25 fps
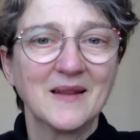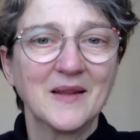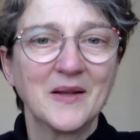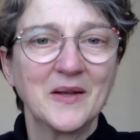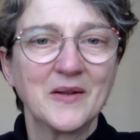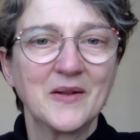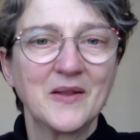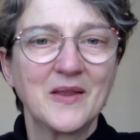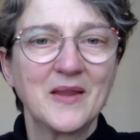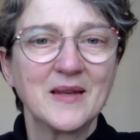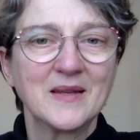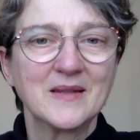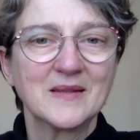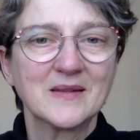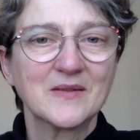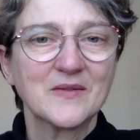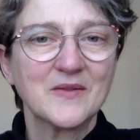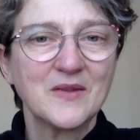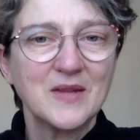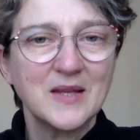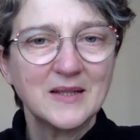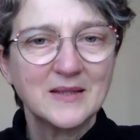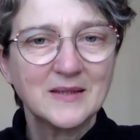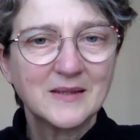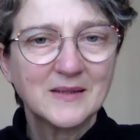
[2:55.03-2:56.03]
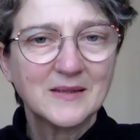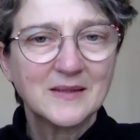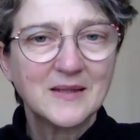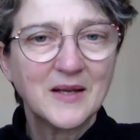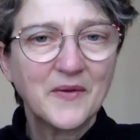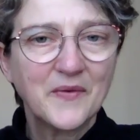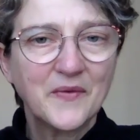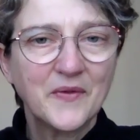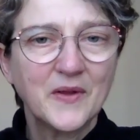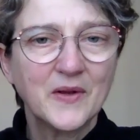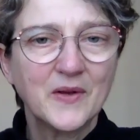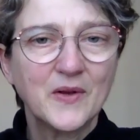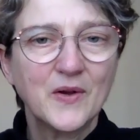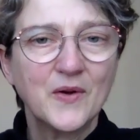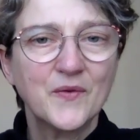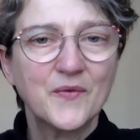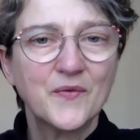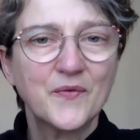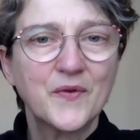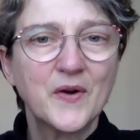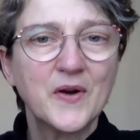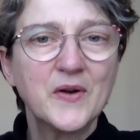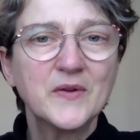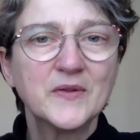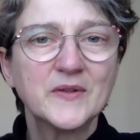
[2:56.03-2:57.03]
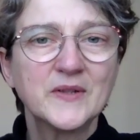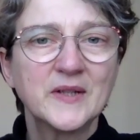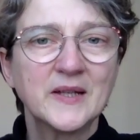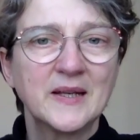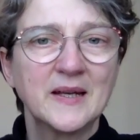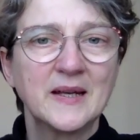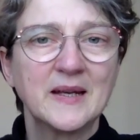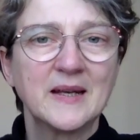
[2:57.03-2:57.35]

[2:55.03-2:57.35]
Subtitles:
that this stuff that got frozen